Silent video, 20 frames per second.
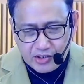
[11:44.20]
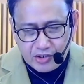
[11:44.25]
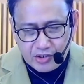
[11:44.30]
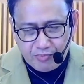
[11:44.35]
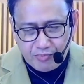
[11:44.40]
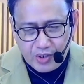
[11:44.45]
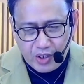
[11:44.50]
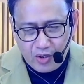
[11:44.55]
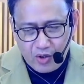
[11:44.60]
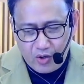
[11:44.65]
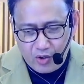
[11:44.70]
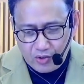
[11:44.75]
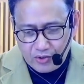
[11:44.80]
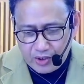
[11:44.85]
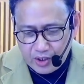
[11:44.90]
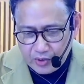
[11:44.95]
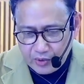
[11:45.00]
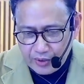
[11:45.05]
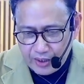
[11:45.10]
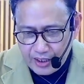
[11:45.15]
of the law,
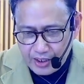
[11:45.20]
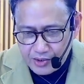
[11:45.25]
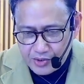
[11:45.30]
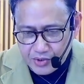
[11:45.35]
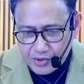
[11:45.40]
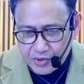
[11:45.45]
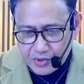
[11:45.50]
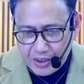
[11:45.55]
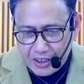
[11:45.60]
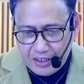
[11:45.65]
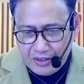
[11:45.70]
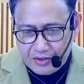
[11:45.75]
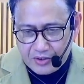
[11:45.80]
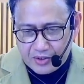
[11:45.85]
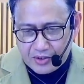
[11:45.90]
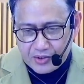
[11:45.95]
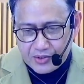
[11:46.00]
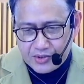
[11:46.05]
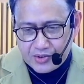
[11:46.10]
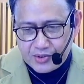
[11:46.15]
the religious
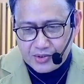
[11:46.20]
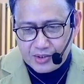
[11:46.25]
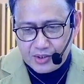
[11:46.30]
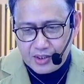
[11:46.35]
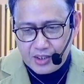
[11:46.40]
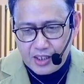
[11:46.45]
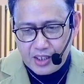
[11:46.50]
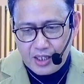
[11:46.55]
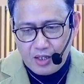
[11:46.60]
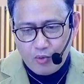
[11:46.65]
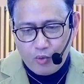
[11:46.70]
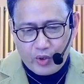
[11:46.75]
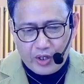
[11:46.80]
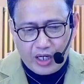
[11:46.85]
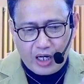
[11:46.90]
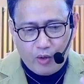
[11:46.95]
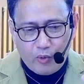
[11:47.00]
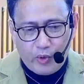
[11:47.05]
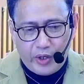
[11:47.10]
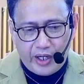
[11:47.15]
leaders, were
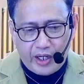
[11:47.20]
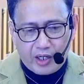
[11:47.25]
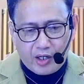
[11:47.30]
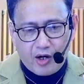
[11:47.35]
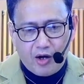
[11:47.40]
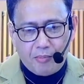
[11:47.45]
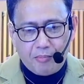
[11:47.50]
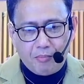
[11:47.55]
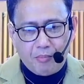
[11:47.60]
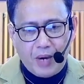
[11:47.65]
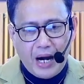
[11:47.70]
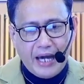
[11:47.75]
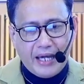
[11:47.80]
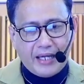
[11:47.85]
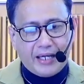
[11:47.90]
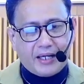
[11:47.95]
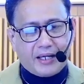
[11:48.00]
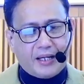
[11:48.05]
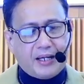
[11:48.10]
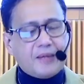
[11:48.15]
aware of
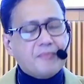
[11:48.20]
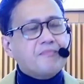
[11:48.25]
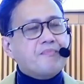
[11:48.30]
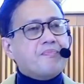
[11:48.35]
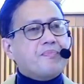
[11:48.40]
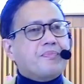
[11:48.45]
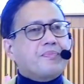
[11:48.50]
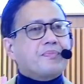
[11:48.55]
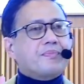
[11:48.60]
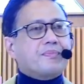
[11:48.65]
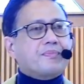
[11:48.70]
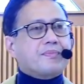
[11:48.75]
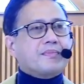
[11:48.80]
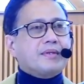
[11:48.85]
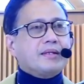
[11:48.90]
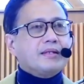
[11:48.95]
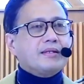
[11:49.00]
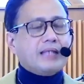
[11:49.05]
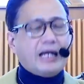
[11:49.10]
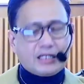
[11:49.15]
Micah.
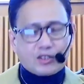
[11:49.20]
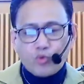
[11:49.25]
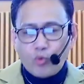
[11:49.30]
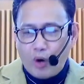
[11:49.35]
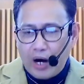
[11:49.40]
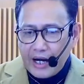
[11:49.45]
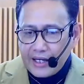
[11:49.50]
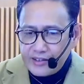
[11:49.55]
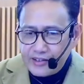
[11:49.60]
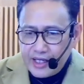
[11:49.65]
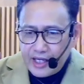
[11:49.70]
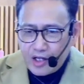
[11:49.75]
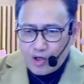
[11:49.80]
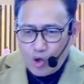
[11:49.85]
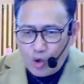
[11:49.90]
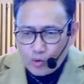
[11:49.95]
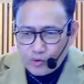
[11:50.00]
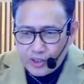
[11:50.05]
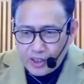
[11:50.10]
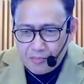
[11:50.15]
That's why they
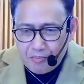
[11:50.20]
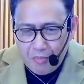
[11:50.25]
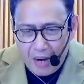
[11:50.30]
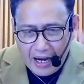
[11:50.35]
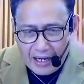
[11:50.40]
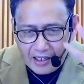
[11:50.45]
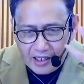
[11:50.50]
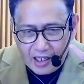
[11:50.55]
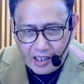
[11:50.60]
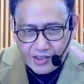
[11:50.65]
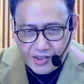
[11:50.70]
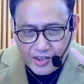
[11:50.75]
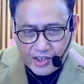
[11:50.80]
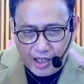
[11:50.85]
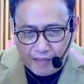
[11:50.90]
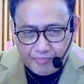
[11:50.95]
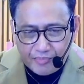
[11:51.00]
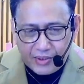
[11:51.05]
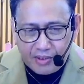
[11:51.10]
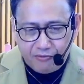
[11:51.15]
quoted Micah
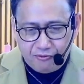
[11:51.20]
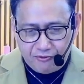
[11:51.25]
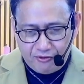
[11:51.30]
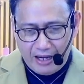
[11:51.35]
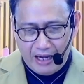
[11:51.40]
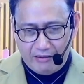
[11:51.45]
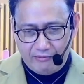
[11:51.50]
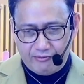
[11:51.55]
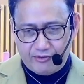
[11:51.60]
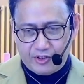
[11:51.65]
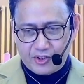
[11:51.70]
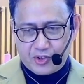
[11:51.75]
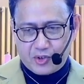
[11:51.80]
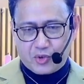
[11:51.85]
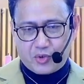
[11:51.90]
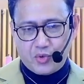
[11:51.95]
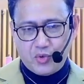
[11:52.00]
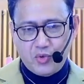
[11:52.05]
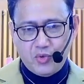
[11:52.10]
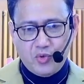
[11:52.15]
chapter 5 verse
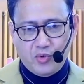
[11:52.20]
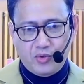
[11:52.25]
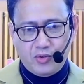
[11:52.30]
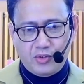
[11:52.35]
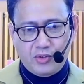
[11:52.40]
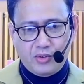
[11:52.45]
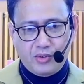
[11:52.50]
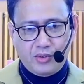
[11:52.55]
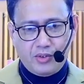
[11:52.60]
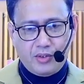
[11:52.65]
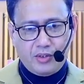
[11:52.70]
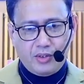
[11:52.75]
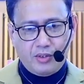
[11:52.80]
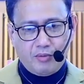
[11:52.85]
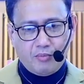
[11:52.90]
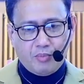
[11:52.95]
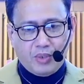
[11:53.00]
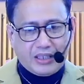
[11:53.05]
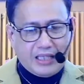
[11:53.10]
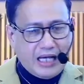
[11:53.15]
2.
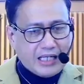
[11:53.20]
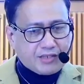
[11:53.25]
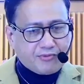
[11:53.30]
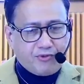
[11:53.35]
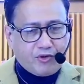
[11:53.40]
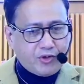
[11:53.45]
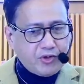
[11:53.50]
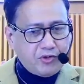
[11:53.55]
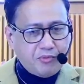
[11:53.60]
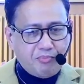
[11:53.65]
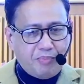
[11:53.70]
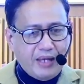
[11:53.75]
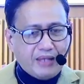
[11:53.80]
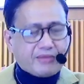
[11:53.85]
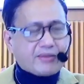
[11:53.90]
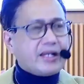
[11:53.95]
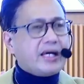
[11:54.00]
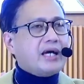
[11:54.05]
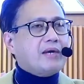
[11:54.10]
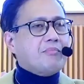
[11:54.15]
But as for you,
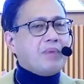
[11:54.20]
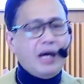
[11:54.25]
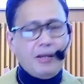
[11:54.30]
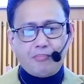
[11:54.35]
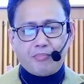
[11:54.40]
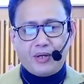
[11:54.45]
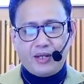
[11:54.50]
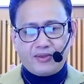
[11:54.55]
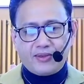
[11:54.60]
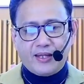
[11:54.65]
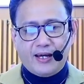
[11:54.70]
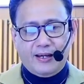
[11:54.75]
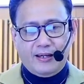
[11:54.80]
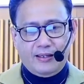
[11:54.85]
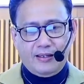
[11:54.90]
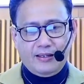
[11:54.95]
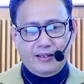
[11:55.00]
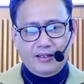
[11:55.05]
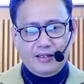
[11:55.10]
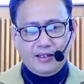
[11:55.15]
Bethlehem
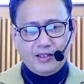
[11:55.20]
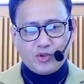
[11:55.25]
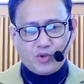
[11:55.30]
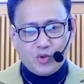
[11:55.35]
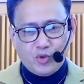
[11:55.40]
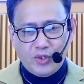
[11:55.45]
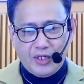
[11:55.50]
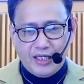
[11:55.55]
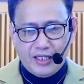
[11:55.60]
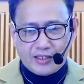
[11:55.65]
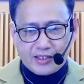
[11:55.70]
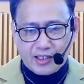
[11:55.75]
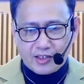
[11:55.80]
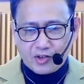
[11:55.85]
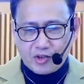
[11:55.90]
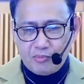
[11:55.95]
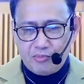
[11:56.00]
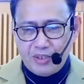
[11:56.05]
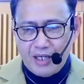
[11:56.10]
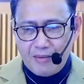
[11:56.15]
Ephrathah, too little
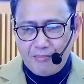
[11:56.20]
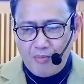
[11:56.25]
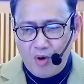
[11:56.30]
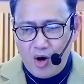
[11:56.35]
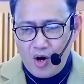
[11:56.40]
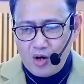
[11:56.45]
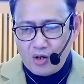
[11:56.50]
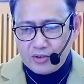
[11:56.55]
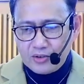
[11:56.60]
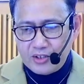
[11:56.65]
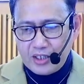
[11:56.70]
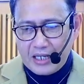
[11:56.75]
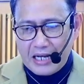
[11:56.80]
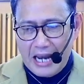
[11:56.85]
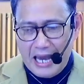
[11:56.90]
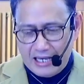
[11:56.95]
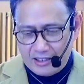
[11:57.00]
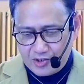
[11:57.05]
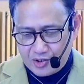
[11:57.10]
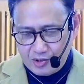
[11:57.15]
to be among the
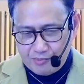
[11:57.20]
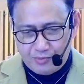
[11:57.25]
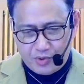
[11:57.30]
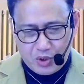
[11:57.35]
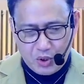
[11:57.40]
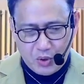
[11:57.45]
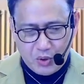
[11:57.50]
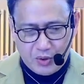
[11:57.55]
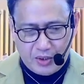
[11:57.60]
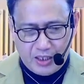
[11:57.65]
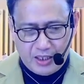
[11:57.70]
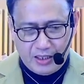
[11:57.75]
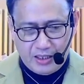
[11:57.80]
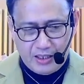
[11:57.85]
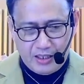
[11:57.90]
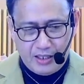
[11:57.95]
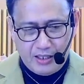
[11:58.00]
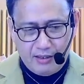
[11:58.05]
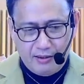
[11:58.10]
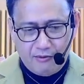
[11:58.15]
clans of
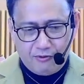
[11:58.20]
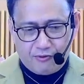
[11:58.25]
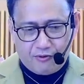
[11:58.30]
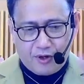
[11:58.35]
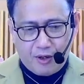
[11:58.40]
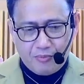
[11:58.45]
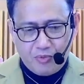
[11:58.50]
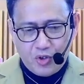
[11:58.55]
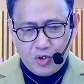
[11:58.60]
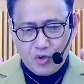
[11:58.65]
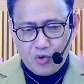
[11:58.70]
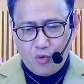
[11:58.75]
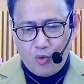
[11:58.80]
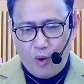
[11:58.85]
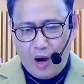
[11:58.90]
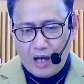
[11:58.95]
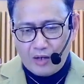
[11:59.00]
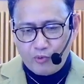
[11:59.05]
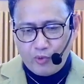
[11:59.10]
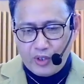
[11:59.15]
Judah, from you
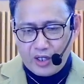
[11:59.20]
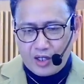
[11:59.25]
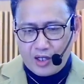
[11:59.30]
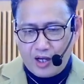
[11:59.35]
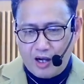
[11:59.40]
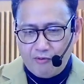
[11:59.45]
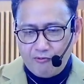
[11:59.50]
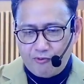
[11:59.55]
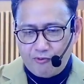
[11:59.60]
one will come